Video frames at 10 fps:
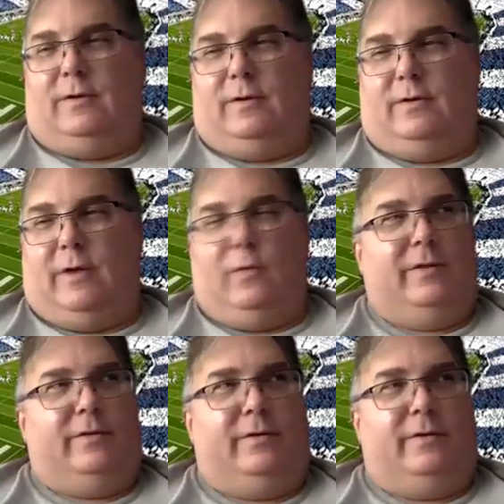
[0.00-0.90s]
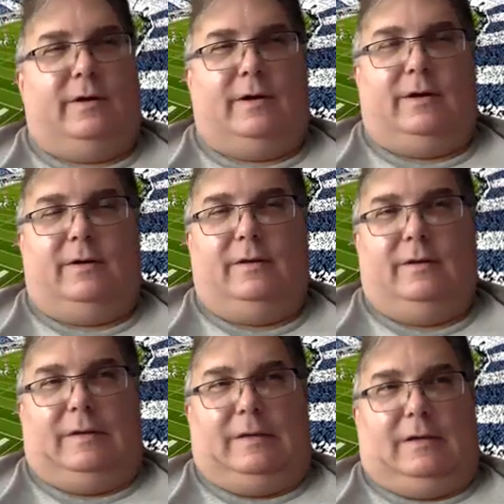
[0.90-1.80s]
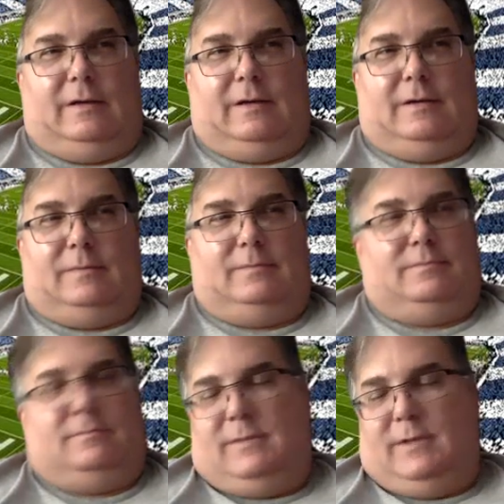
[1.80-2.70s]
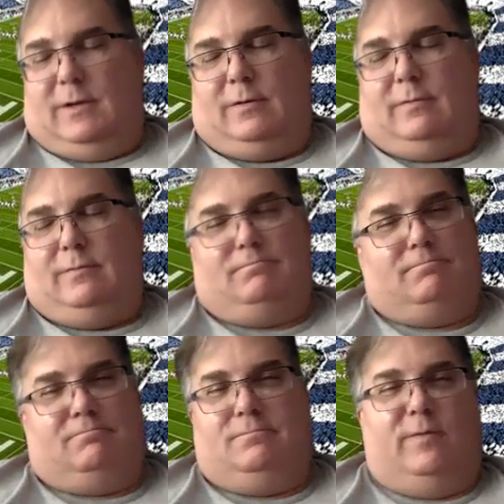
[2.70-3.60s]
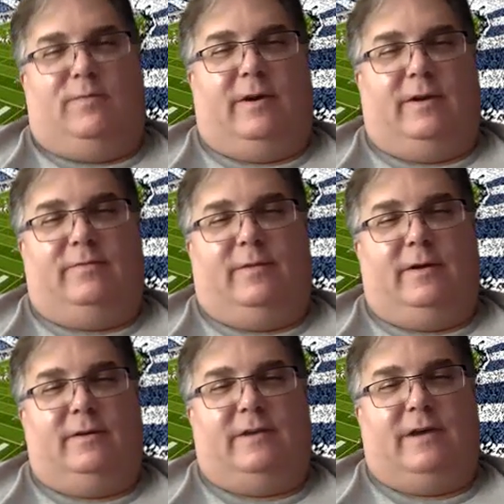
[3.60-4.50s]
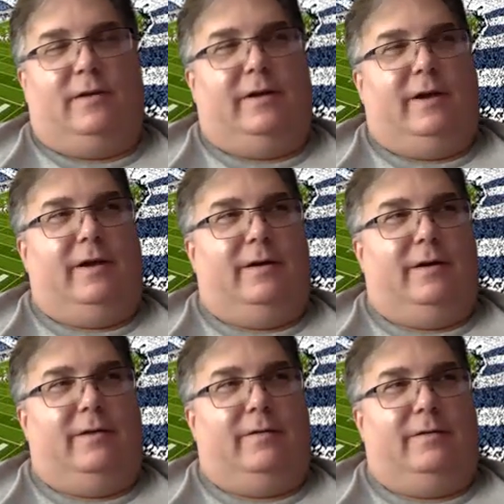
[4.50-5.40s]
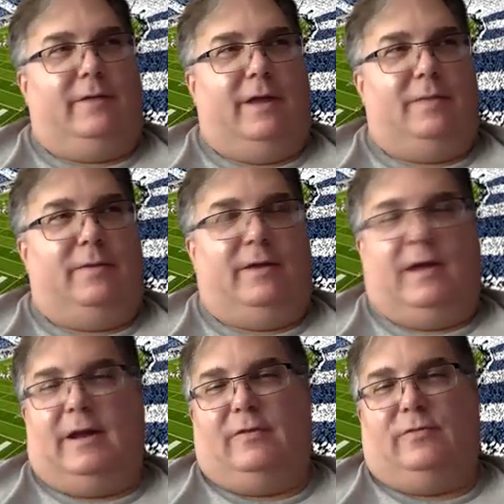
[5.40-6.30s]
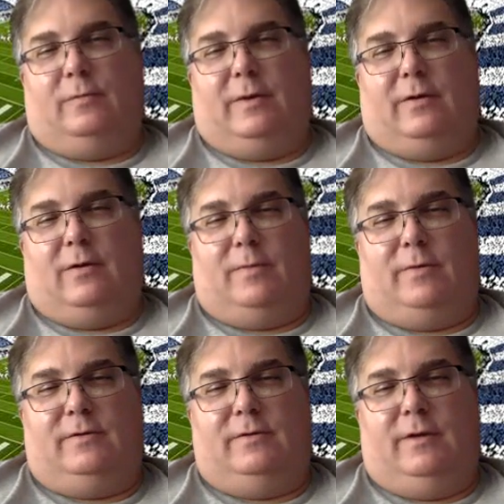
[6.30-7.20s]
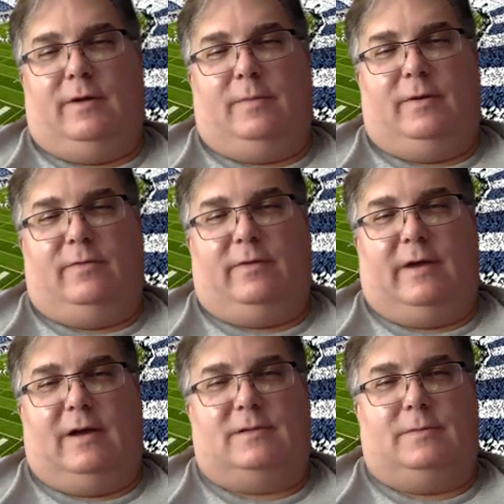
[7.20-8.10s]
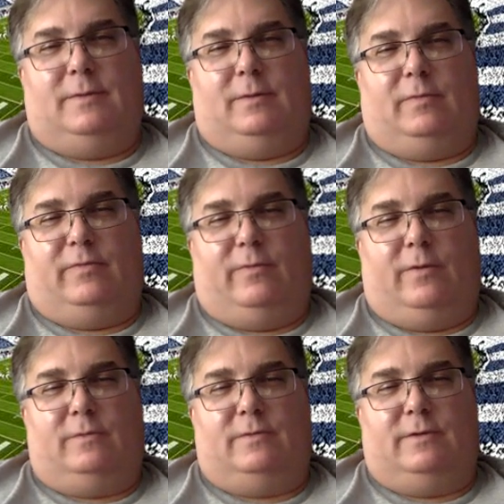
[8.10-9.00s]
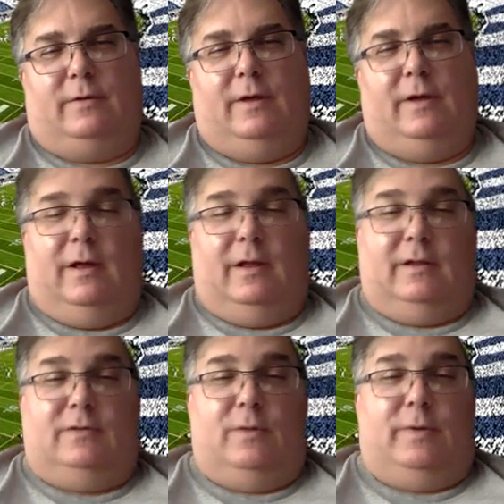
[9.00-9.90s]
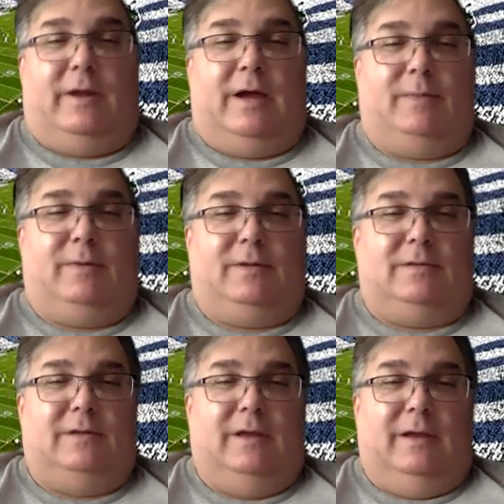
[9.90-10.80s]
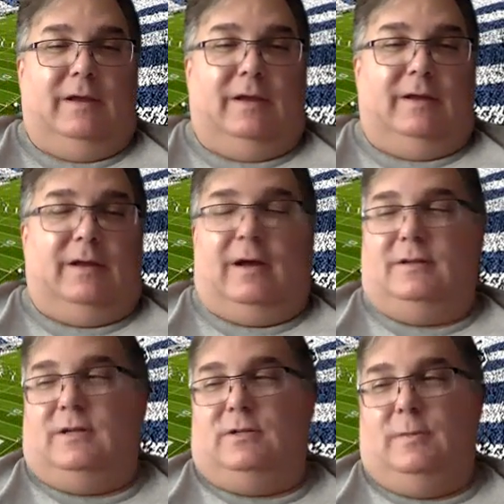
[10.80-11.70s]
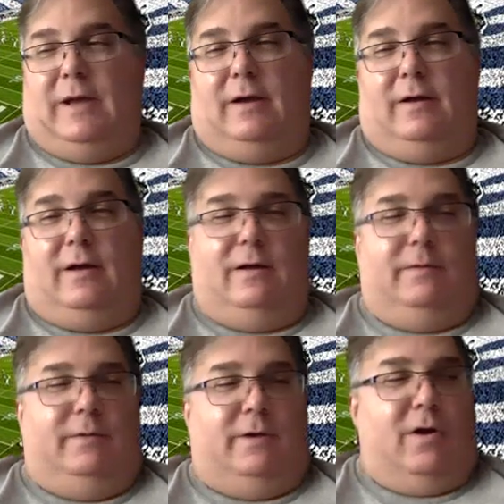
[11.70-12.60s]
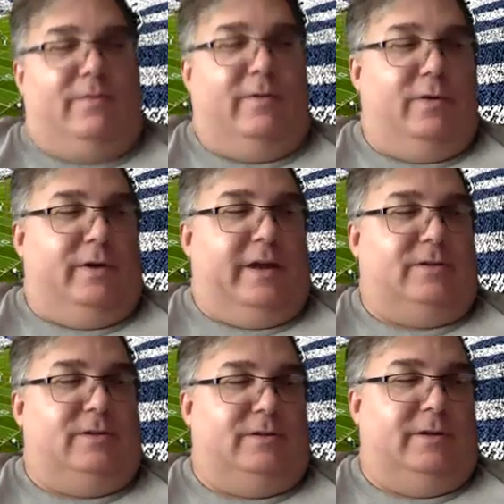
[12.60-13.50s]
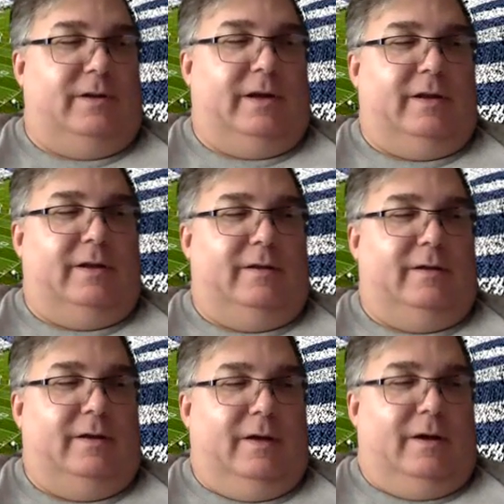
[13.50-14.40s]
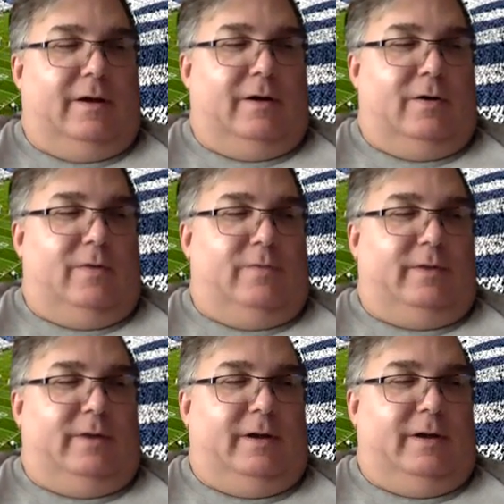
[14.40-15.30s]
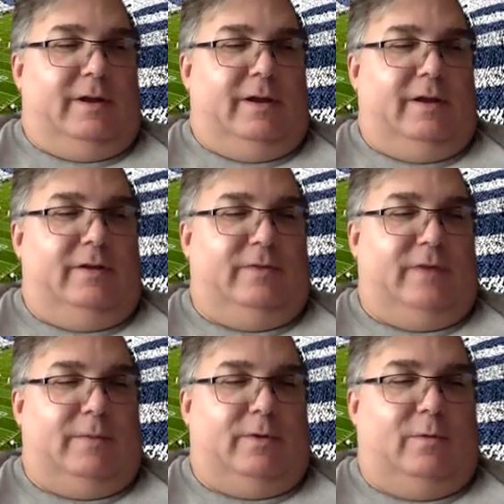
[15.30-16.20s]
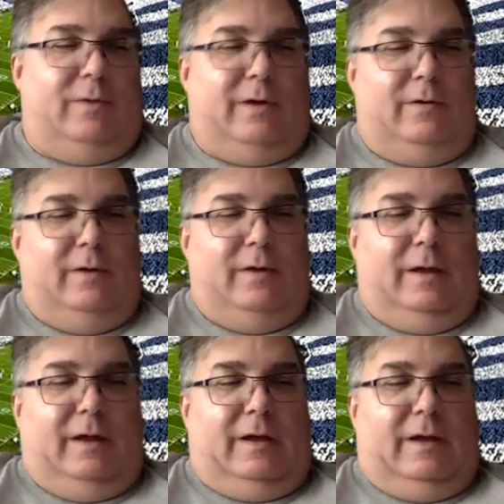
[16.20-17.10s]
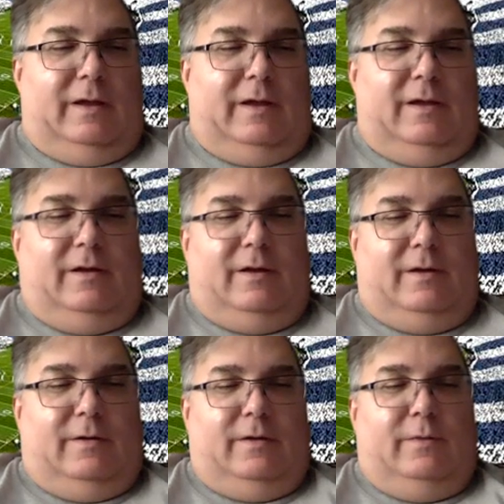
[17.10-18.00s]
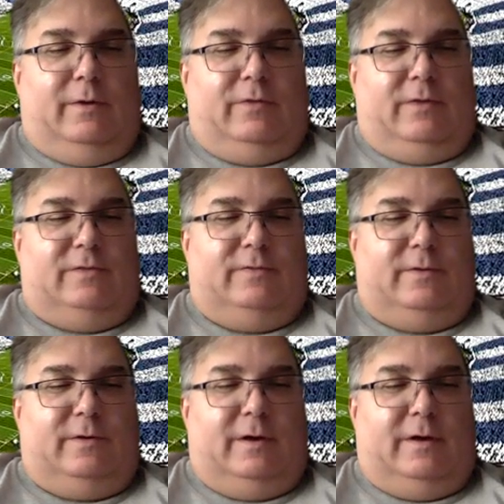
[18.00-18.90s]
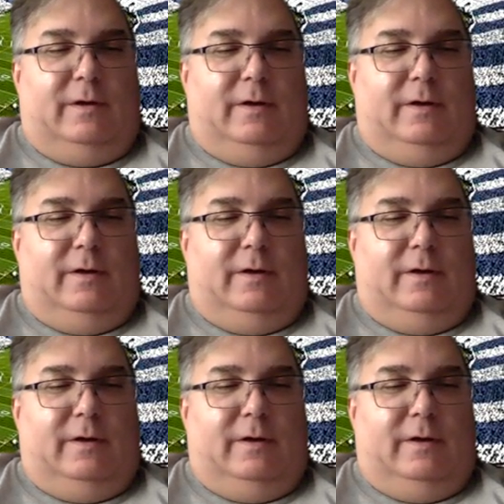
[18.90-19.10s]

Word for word: to it. Great weather. Uh, uh, you know, fun, fun Saturday. Uh, you can't you can't ask for a better opportunity up here for guys to be able to perform. So let's hope it happens. And uh, mm-hmm. it's too bad uh, Yaacove couldn't catch us tonight, and uh, hopefully uh, he and his family are well. And again, uh, you know, we trust for